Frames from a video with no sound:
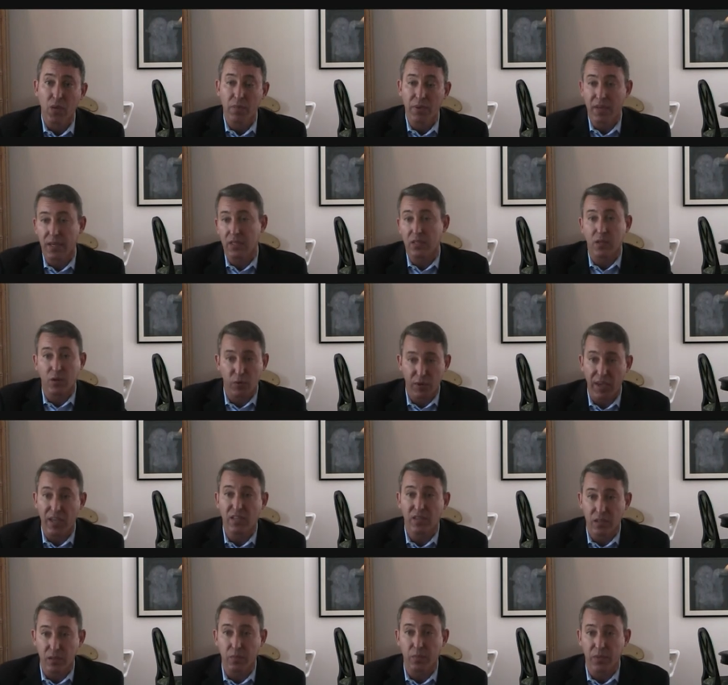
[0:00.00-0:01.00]
because it
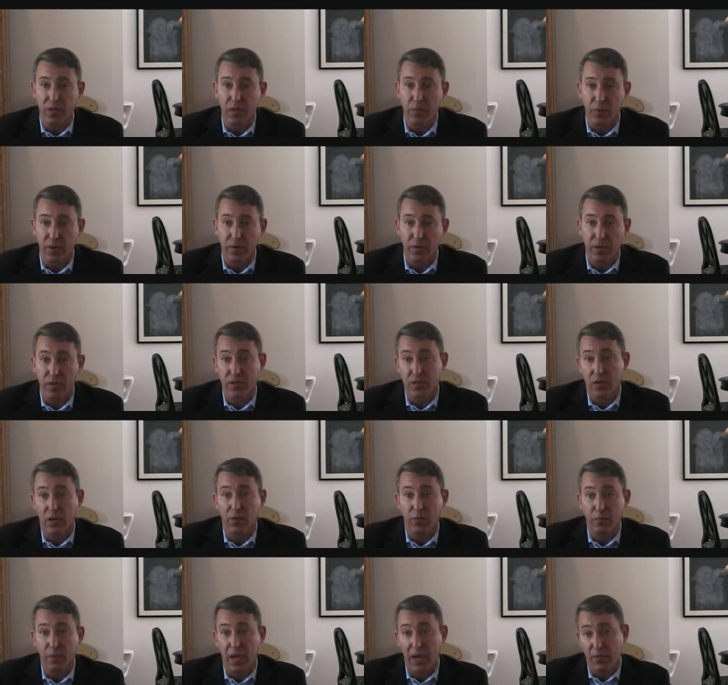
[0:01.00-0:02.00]
creates the appearance
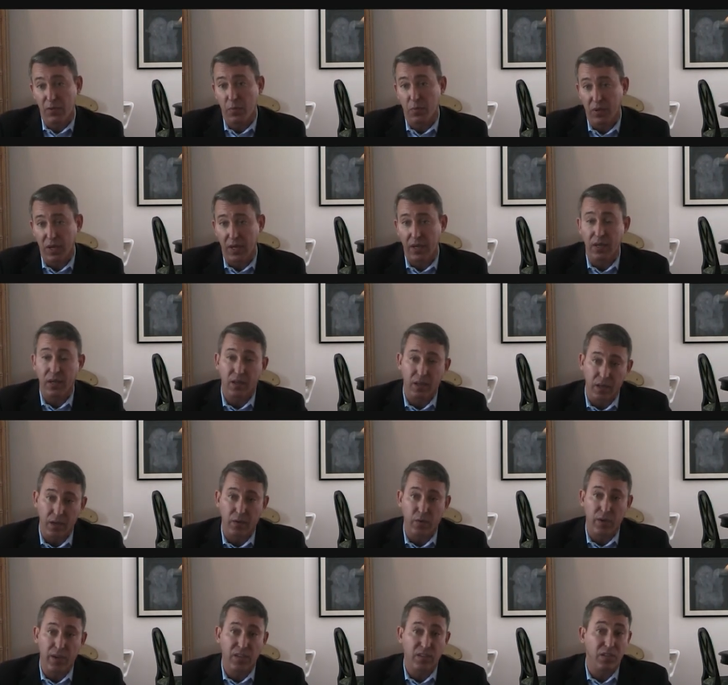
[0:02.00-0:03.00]
of pay for play.
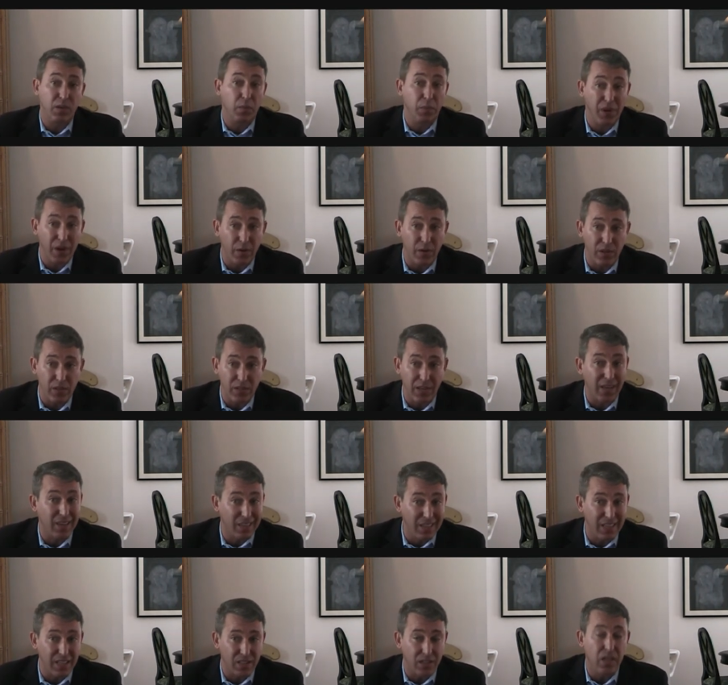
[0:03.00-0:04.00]
It creates the appearance, at
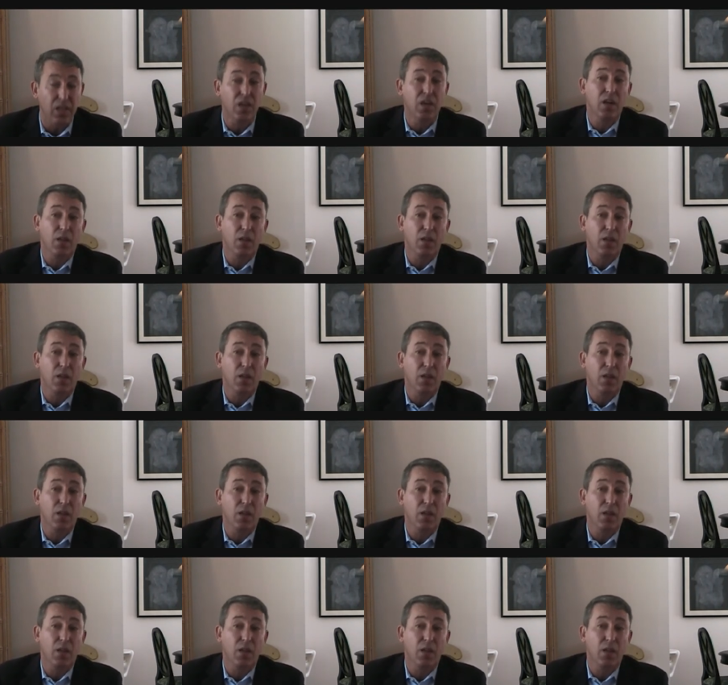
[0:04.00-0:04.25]
least,